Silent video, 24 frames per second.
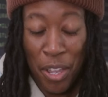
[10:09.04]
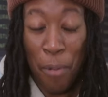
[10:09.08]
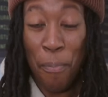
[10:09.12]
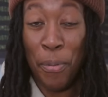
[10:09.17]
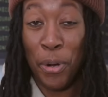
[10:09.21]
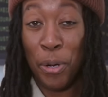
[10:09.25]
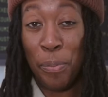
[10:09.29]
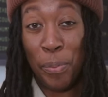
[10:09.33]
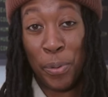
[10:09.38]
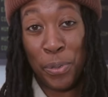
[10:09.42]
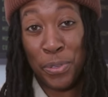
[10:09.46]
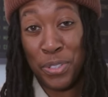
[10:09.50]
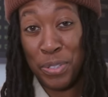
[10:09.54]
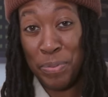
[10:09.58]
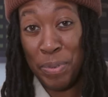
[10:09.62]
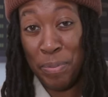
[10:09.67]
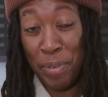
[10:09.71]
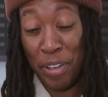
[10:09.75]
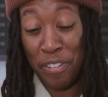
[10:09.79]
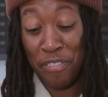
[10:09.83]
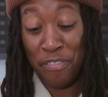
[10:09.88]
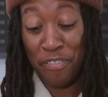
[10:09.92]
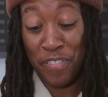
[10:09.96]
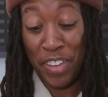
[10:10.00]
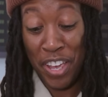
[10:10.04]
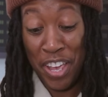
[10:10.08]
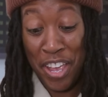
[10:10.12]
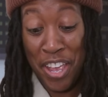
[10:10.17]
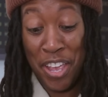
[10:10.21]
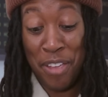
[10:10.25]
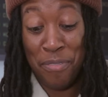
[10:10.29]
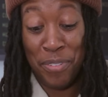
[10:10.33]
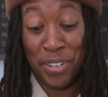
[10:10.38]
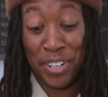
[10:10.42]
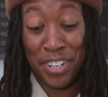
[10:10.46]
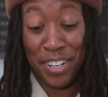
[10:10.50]
purple used to be my
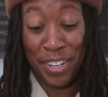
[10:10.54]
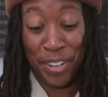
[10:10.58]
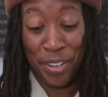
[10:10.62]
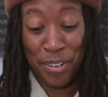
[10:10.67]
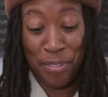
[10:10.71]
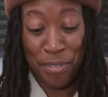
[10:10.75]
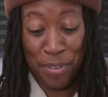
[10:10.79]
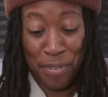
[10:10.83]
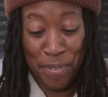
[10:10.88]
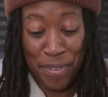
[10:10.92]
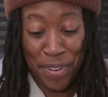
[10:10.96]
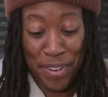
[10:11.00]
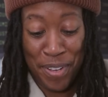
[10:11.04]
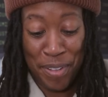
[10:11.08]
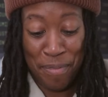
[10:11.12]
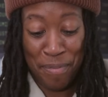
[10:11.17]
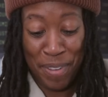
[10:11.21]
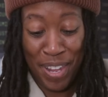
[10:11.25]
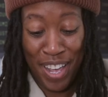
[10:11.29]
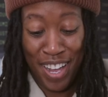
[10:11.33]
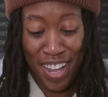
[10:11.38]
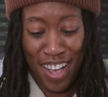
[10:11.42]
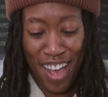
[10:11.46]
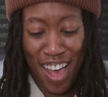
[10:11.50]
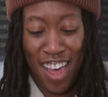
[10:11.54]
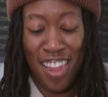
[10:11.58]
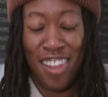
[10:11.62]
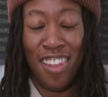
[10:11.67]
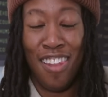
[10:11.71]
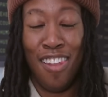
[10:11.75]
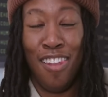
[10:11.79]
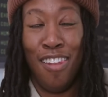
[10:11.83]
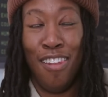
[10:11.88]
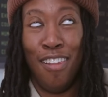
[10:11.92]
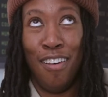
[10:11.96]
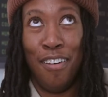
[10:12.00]
favorite color growing up. Like I
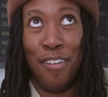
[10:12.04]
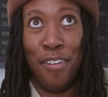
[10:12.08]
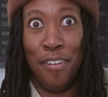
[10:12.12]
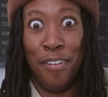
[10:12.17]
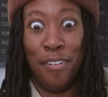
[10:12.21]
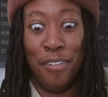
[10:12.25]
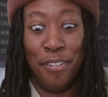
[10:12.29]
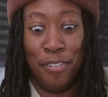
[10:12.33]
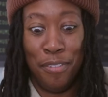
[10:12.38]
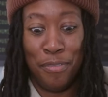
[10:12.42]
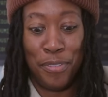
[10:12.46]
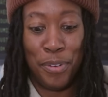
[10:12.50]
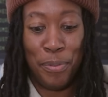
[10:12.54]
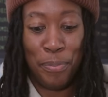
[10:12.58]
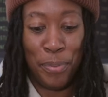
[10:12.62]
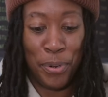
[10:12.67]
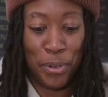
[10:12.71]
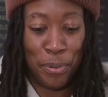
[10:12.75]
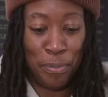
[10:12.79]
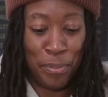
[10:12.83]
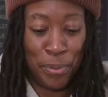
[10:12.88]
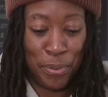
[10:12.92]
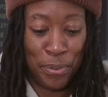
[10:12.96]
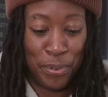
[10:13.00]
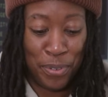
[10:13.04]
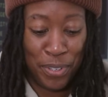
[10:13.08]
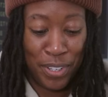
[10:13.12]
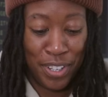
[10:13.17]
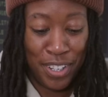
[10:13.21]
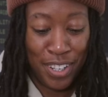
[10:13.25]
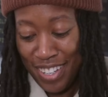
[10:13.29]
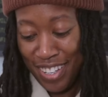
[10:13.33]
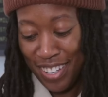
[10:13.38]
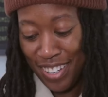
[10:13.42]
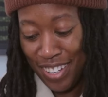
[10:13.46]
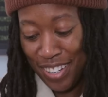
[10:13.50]
loved purple.
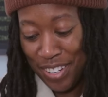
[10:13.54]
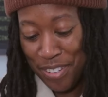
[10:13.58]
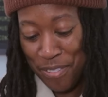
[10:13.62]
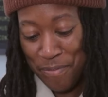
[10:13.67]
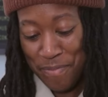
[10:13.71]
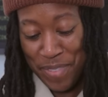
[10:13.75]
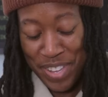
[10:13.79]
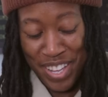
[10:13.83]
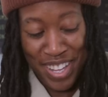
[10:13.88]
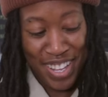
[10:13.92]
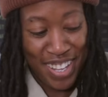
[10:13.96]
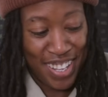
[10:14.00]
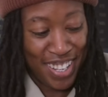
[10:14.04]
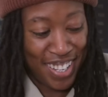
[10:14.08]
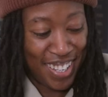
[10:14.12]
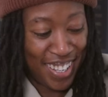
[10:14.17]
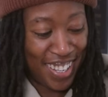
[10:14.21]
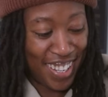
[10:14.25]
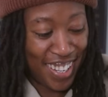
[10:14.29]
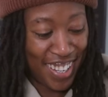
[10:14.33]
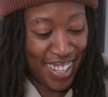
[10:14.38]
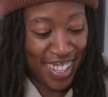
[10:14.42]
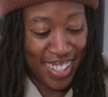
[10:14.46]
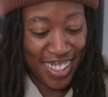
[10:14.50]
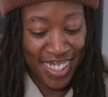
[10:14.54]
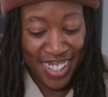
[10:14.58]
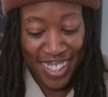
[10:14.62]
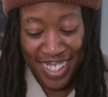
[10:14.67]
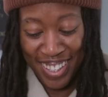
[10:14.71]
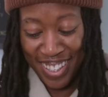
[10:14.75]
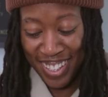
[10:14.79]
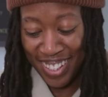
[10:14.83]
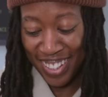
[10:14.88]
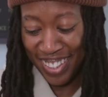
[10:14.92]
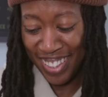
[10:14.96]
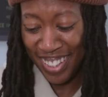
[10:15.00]
Oh man, and
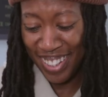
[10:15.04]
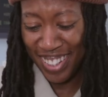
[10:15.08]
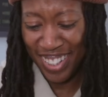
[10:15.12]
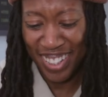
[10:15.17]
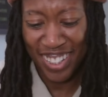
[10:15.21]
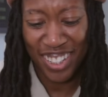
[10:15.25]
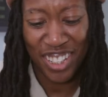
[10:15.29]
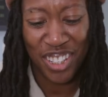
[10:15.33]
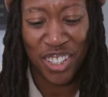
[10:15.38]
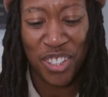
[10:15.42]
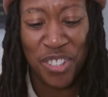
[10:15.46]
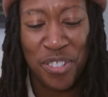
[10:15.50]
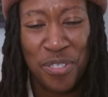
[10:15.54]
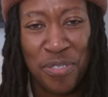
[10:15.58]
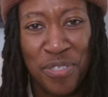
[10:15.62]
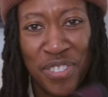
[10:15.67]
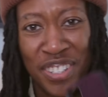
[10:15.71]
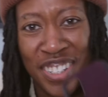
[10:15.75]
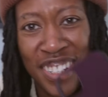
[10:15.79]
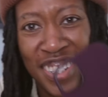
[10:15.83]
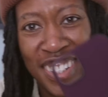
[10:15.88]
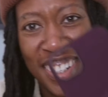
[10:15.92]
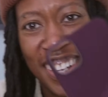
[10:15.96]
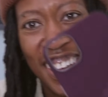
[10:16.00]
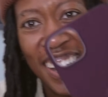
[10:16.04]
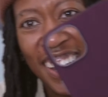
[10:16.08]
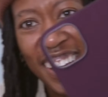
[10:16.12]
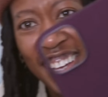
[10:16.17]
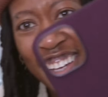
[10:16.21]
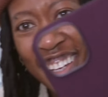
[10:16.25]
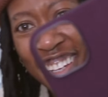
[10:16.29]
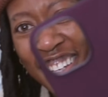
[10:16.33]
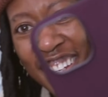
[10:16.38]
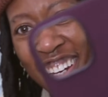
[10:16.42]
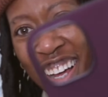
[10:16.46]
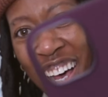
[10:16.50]
this is a cute
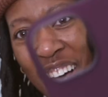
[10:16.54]
shade.